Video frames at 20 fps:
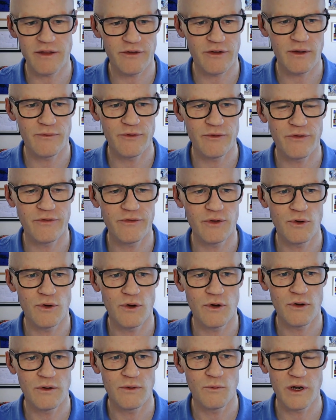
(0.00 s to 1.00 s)
terms of
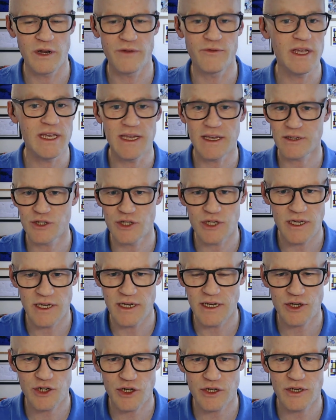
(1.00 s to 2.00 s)
your whatever ESG
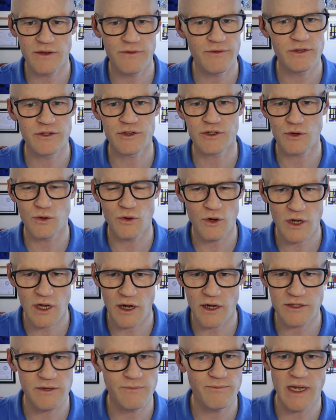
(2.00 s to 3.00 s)
initiatives and
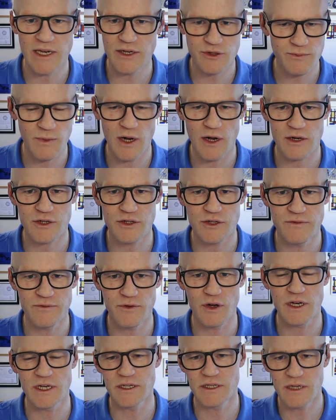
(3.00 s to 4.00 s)
scorecards and benchmarks you've
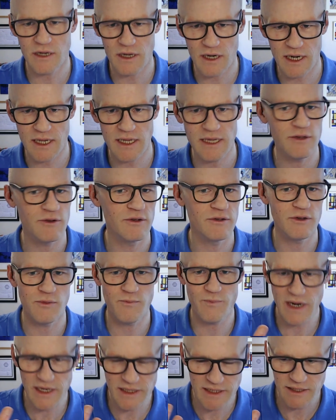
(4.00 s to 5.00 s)
got internally, your
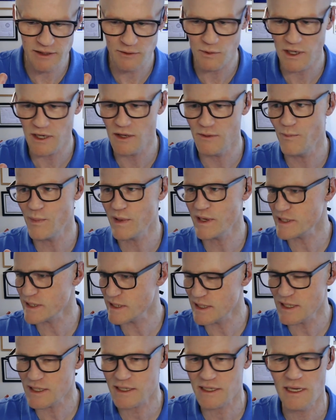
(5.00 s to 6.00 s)
ability to win new
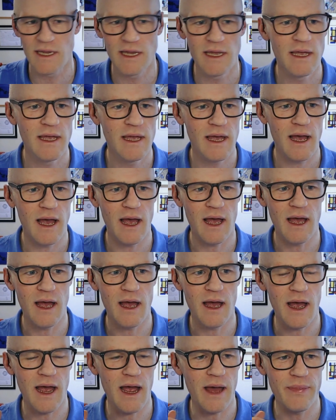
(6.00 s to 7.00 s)
business.
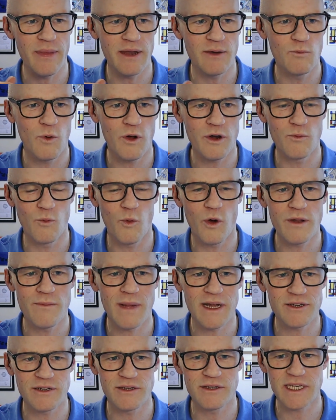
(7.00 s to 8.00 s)
And then one
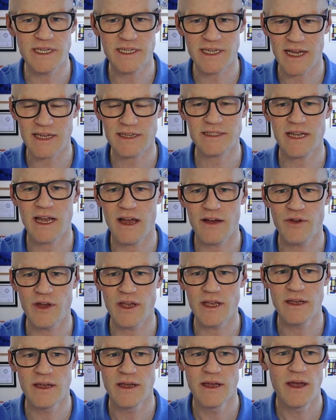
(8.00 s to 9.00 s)
imagines this has to have
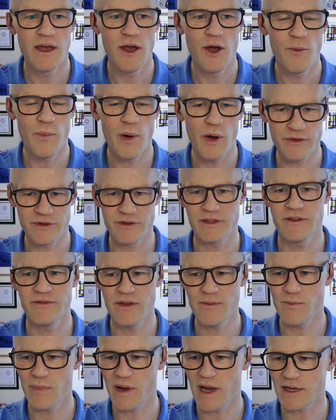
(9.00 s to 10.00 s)
a positive
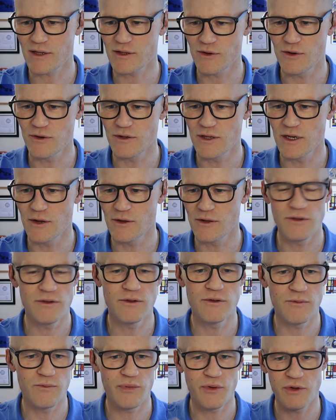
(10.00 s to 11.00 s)
impact on,
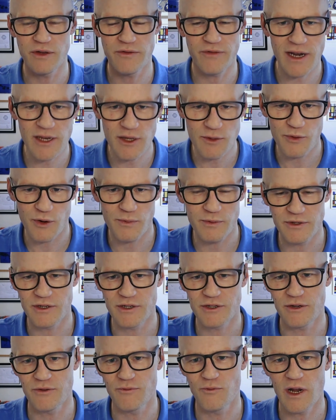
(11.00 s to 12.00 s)
your employee value
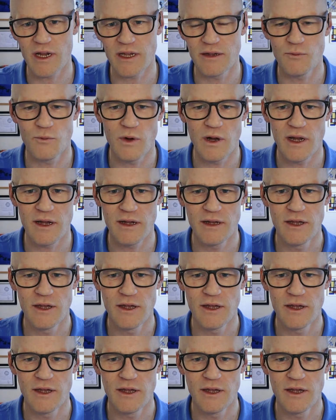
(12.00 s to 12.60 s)
proposition, right? Where